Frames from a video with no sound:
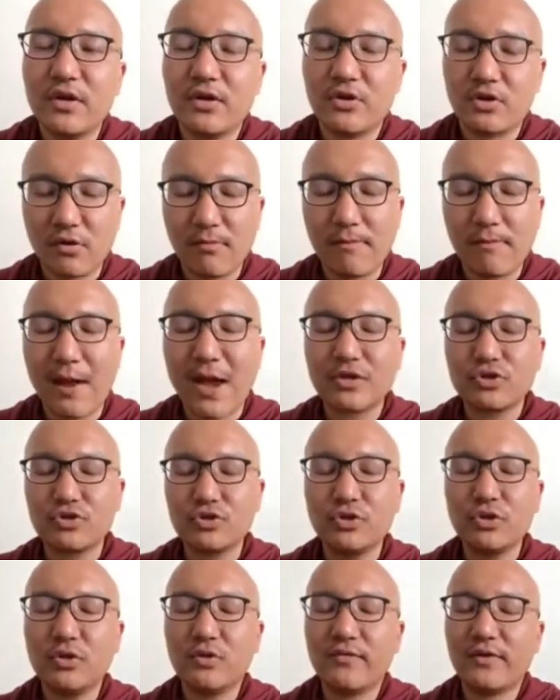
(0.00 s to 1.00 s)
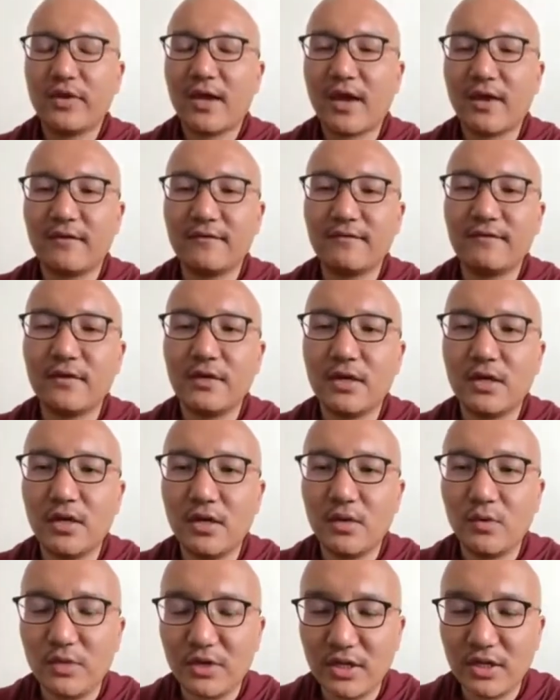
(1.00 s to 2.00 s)
Compassion we have
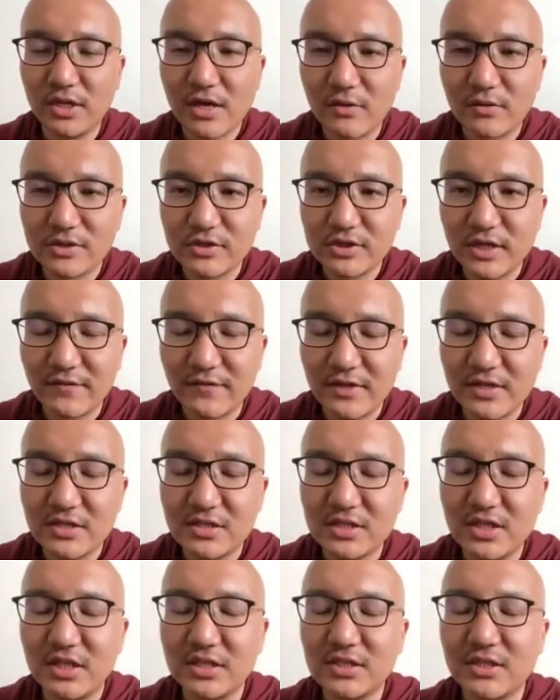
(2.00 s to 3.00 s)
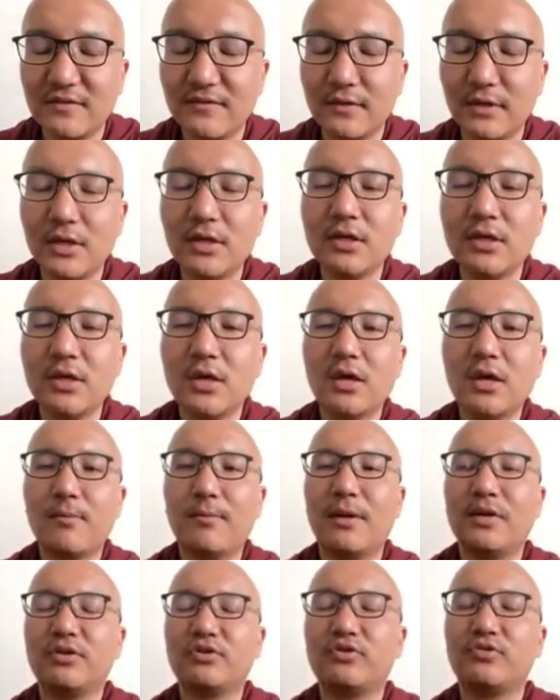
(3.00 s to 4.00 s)
uh, within ourselves instinctively,
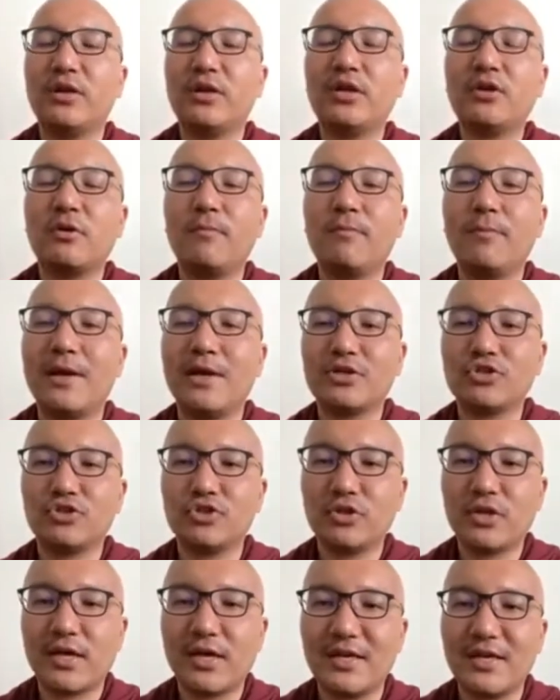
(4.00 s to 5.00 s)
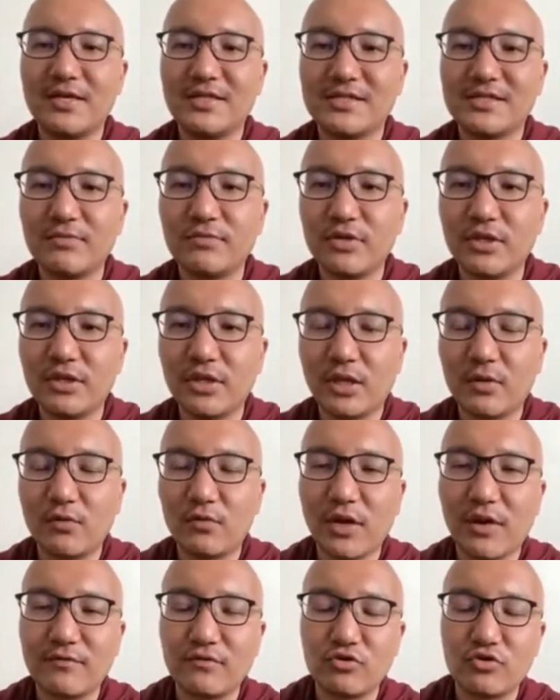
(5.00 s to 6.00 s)
but great compassion is something that we
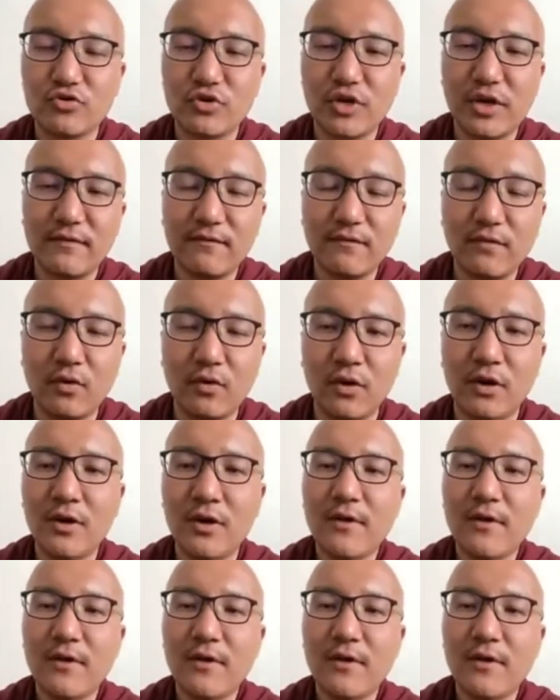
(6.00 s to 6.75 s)
have to train for.